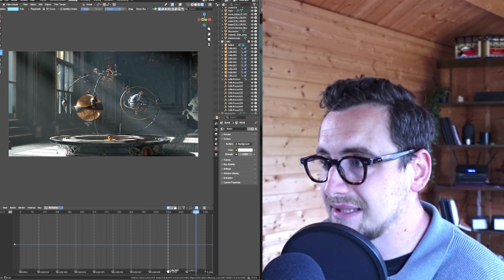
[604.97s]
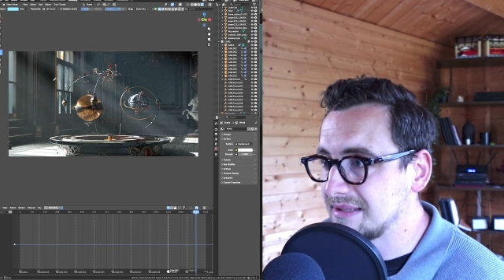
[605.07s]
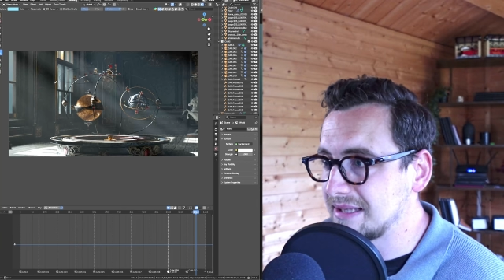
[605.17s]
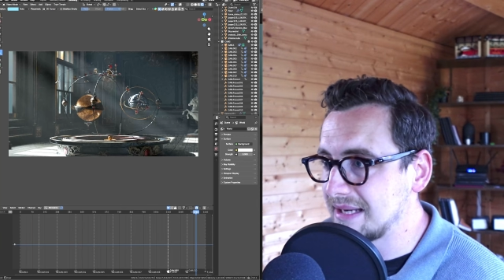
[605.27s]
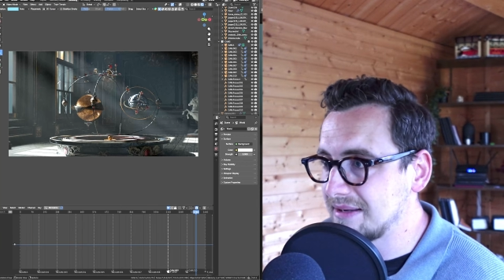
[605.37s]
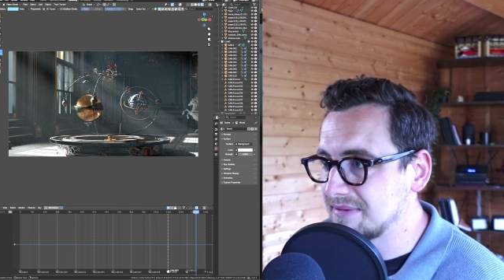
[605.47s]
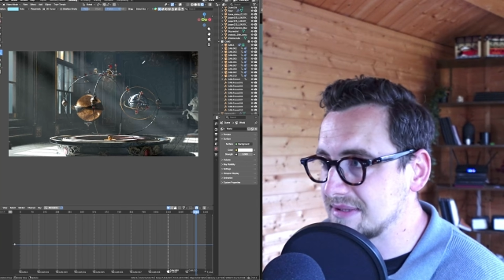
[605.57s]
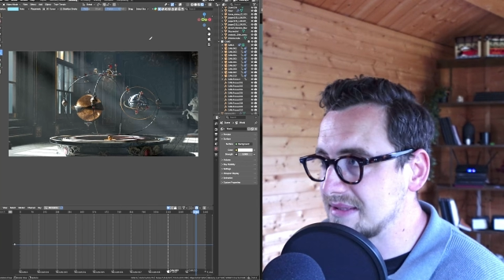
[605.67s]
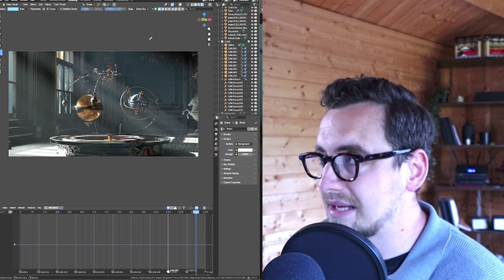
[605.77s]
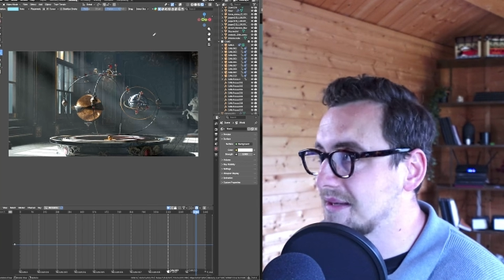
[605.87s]
can't even
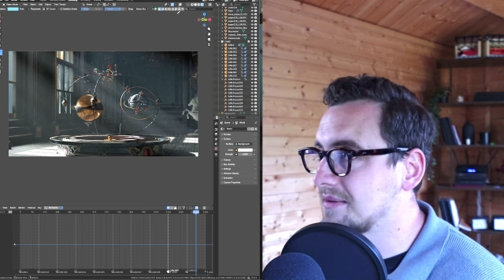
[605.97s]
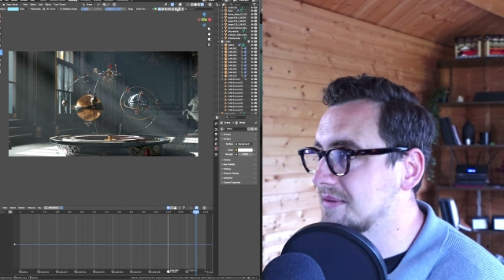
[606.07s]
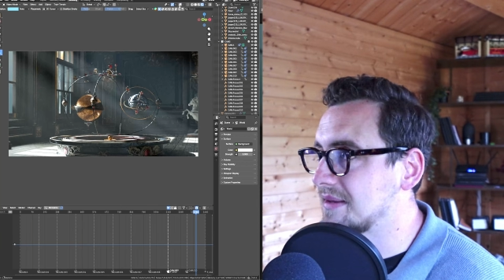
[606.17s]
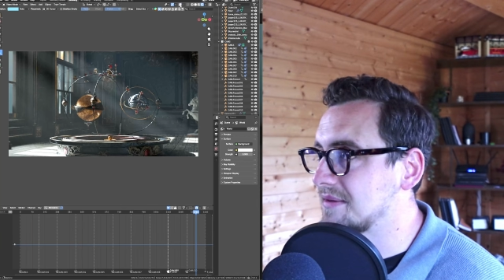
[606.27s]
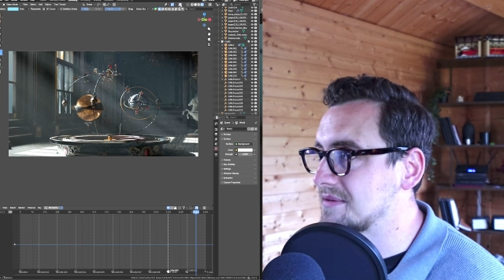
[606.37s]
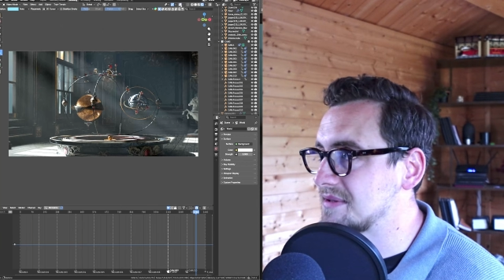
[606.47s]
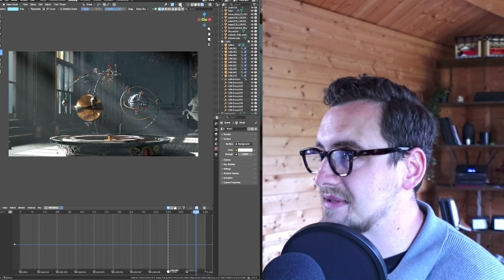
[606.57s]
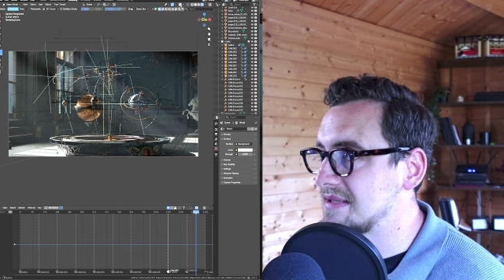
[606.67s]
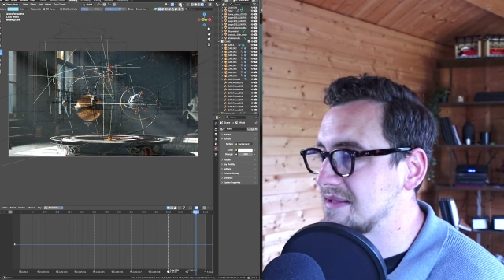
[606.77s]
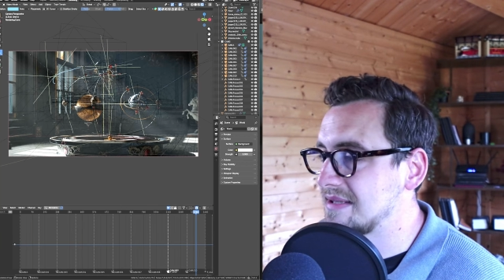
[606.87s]
tell that there's
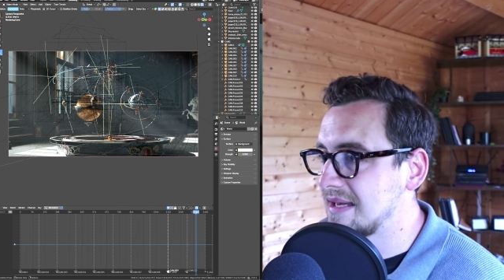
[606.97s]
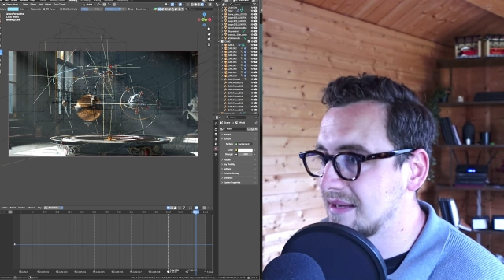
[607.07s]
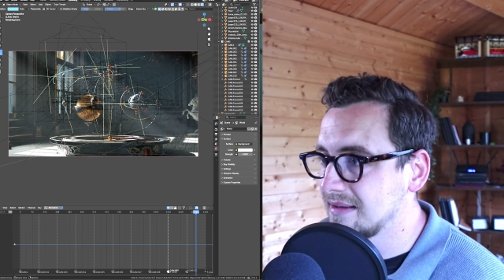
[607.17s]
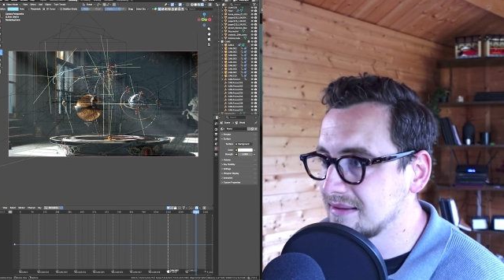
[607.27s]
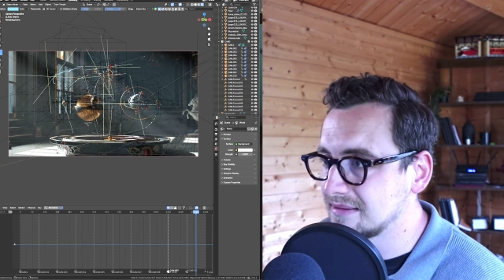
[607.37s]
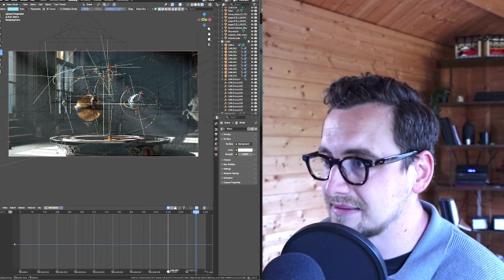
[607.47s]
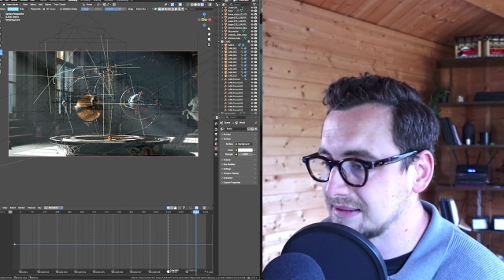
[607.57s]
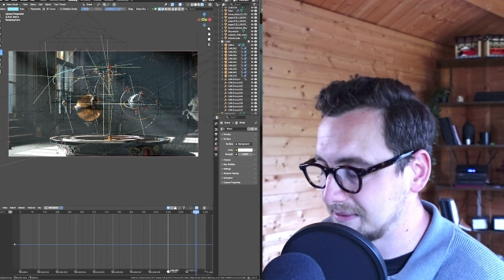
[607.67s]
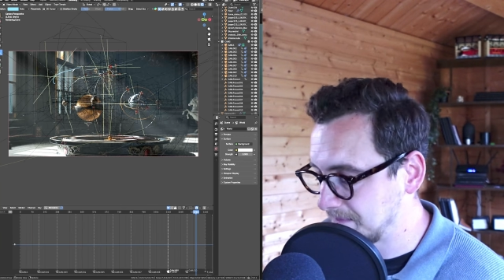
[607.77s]
technically